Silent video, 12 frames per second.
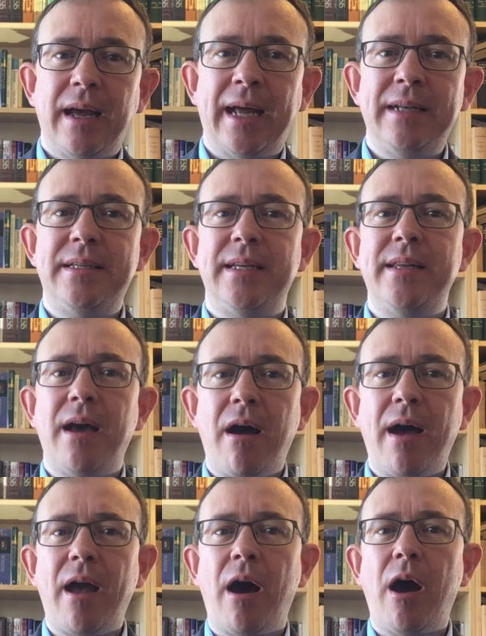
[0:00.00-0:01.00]
and
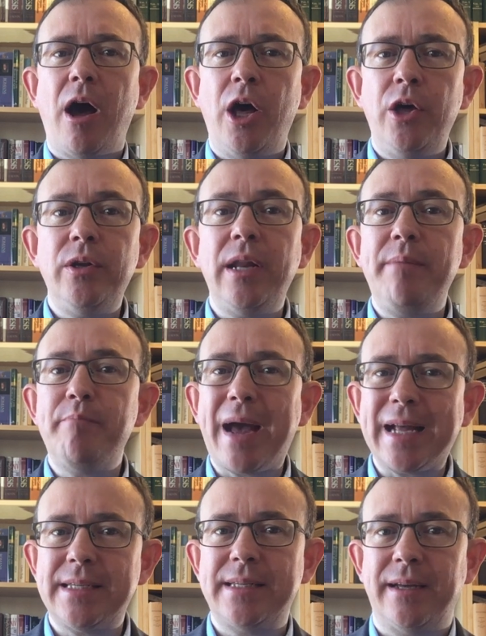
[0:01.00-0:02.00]
deny our only
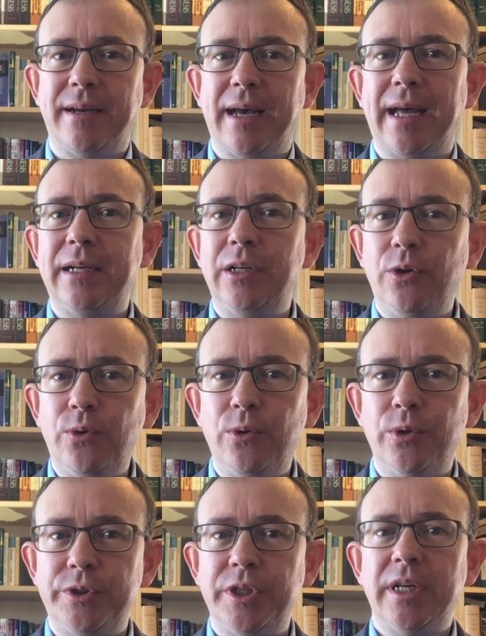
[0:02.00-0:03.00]
Master and
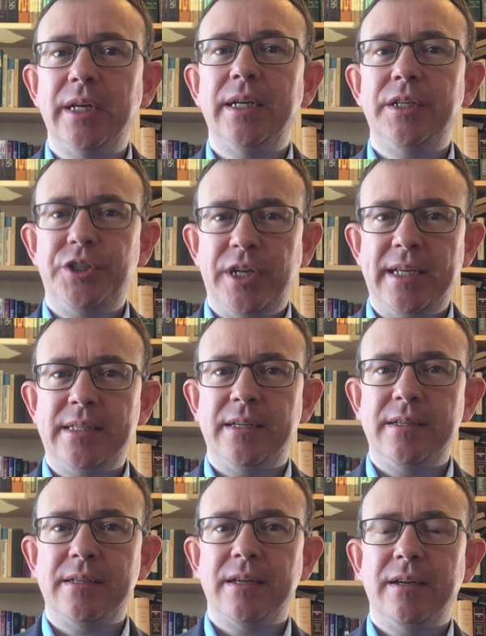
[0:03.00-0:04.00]
Lord,
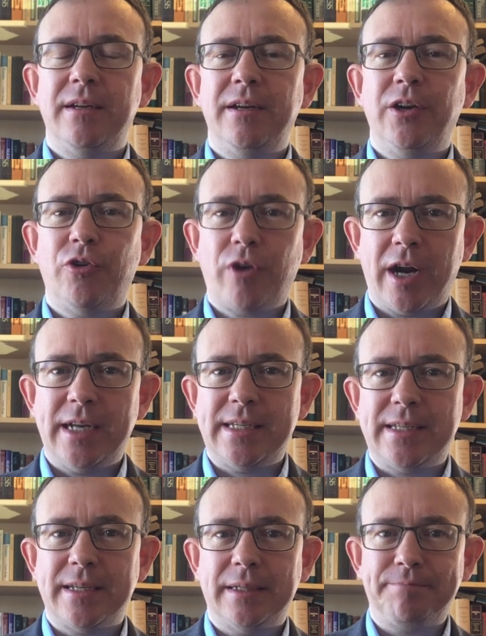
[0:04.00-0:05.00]
Jesus
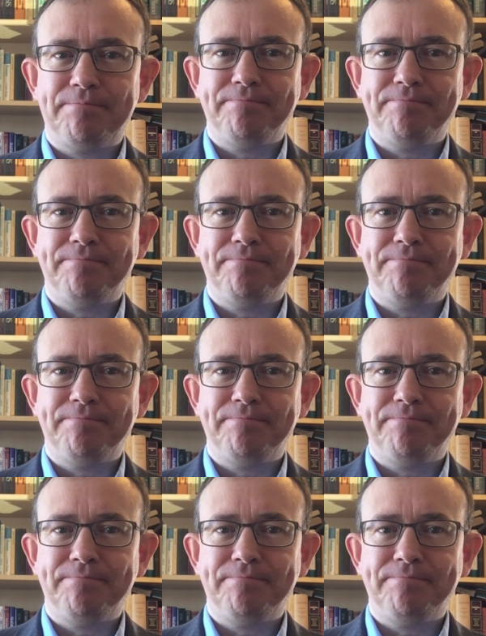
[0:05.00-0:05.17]
Christ.